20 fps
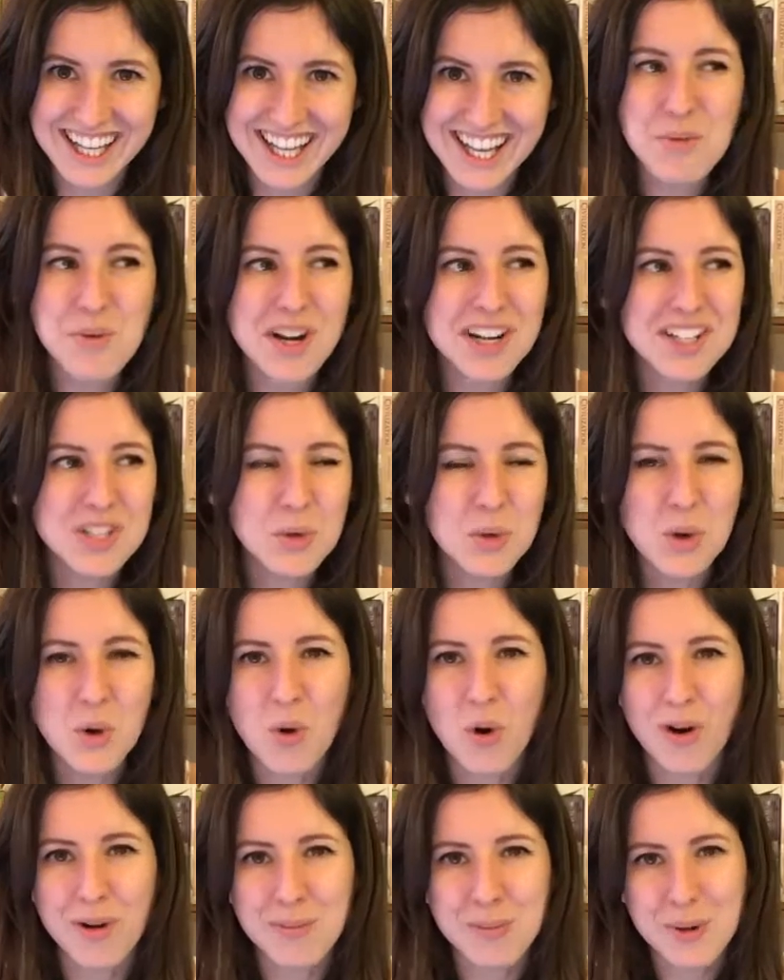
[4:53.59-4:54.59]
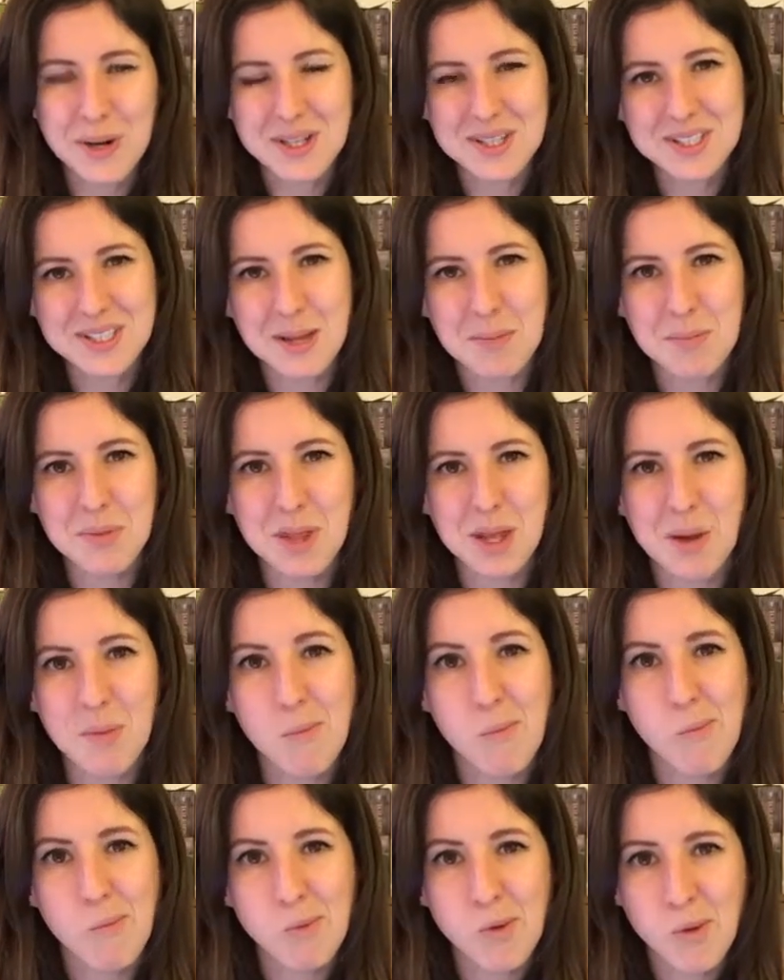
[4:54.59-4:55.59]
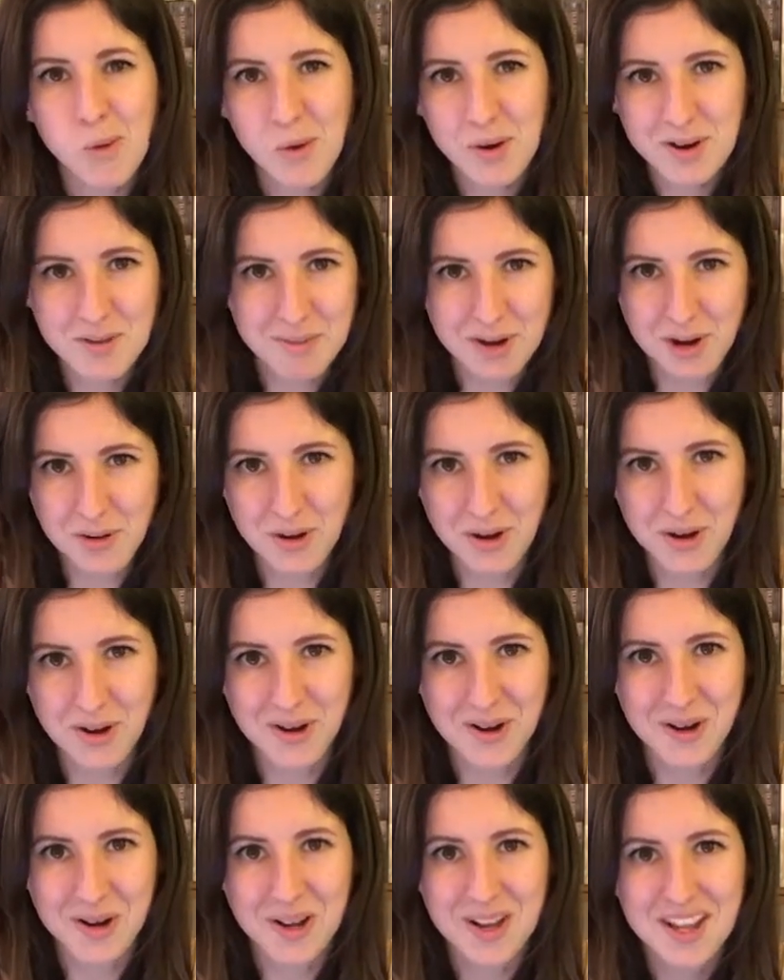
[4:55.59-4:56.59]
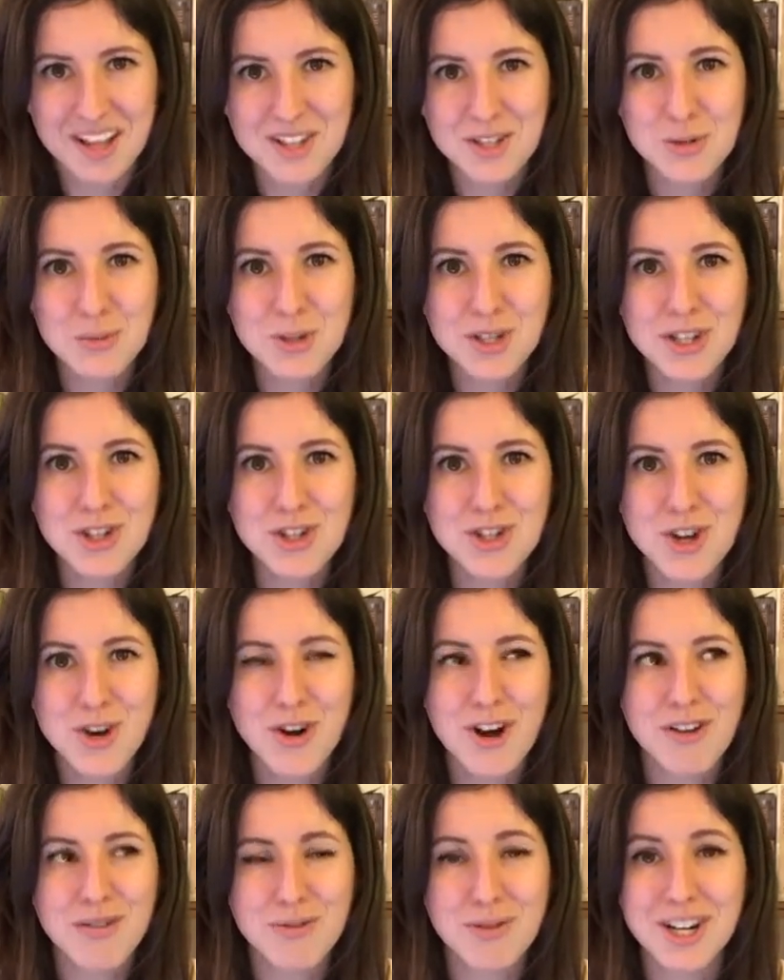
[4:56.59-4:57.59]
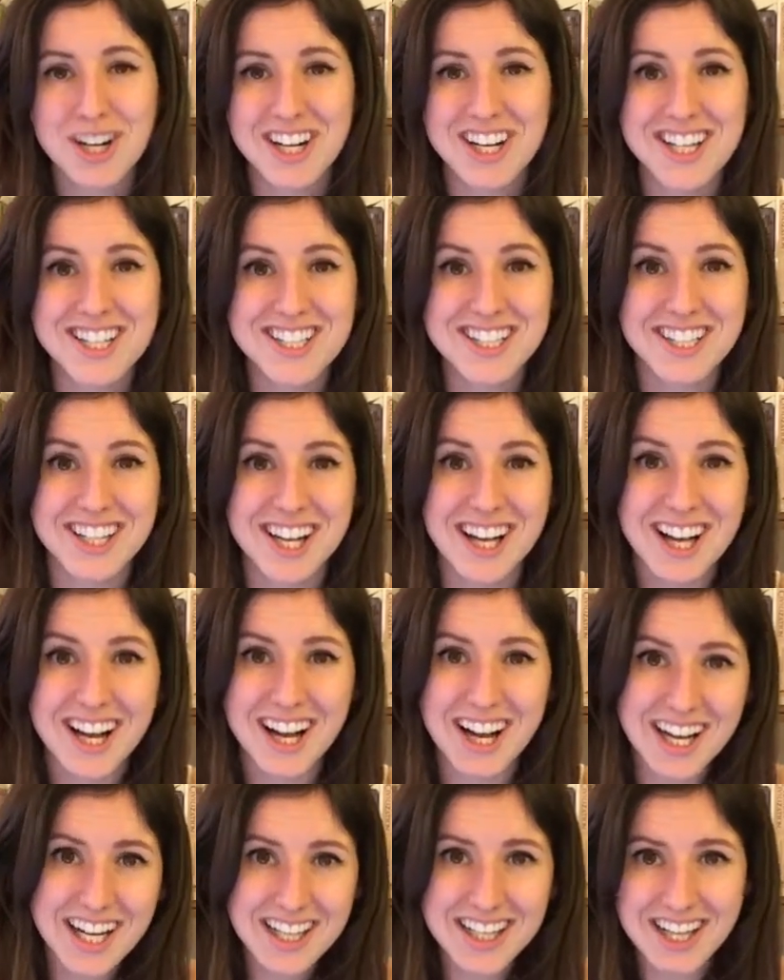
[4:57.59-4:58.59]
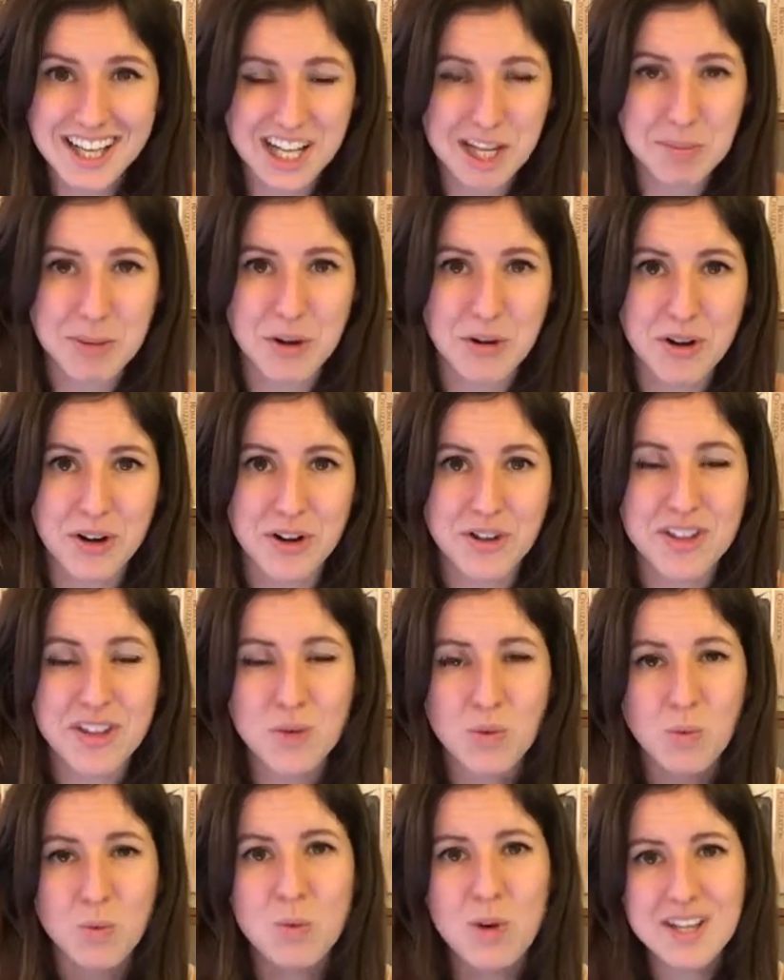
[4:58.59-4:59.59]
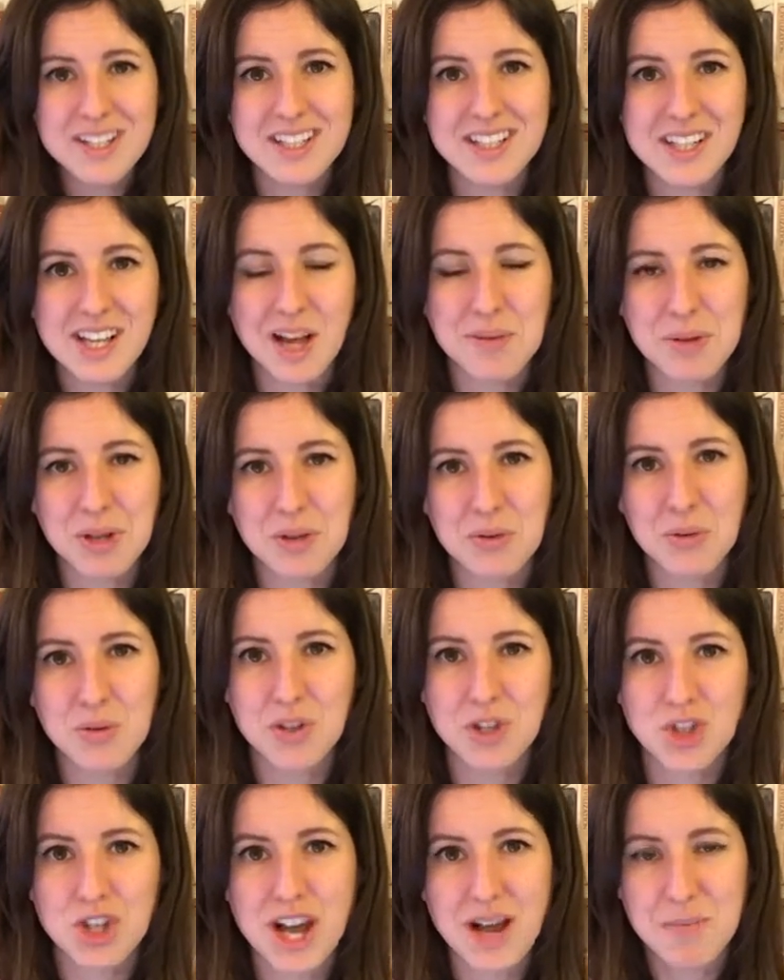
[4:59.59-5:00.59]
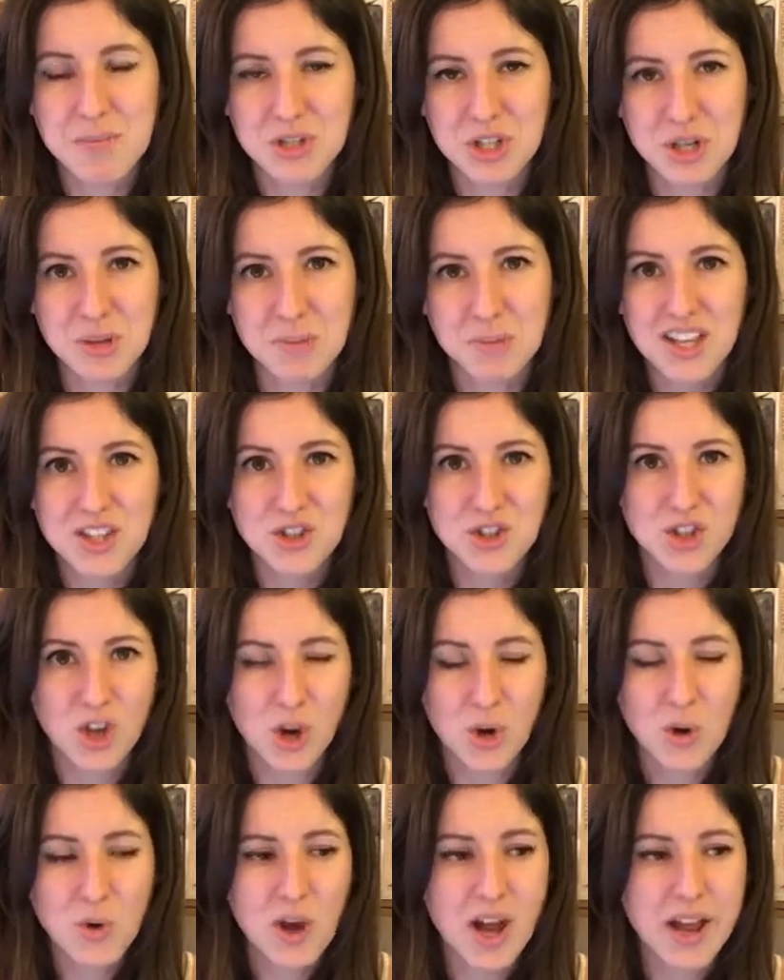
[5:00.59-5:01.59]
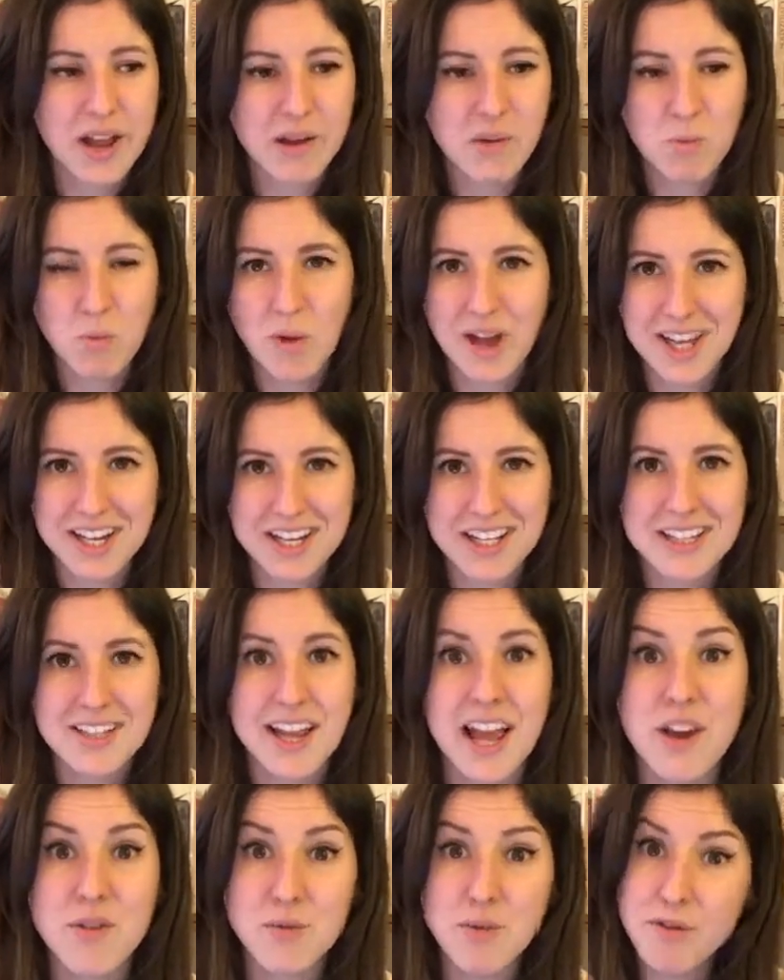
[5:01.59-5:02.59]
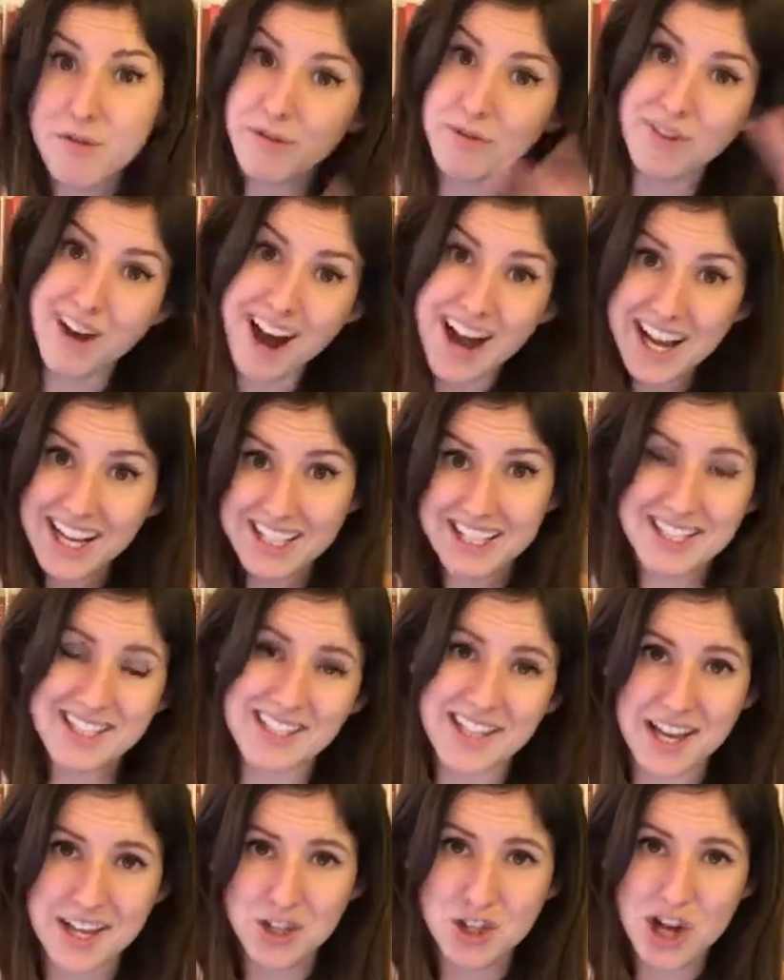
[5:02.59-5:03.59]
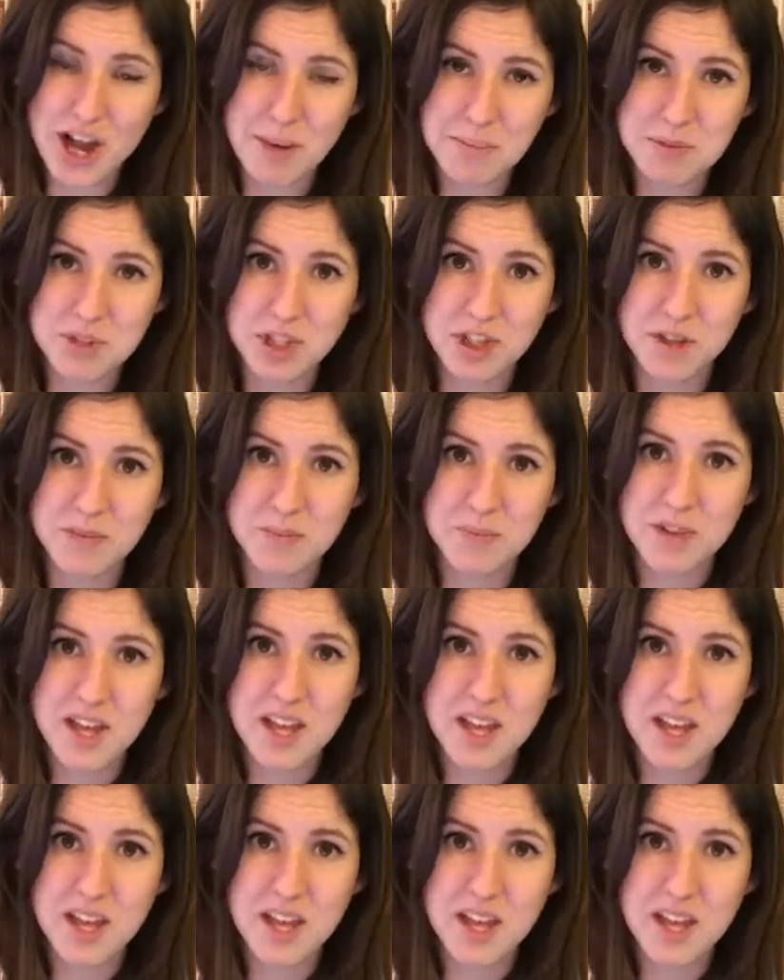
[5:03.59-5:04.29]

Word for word: I wanted to incorporate something more about her to really show off what it is that I like about her that wasn't coming through in the chapter. So I went in and revised that chapter.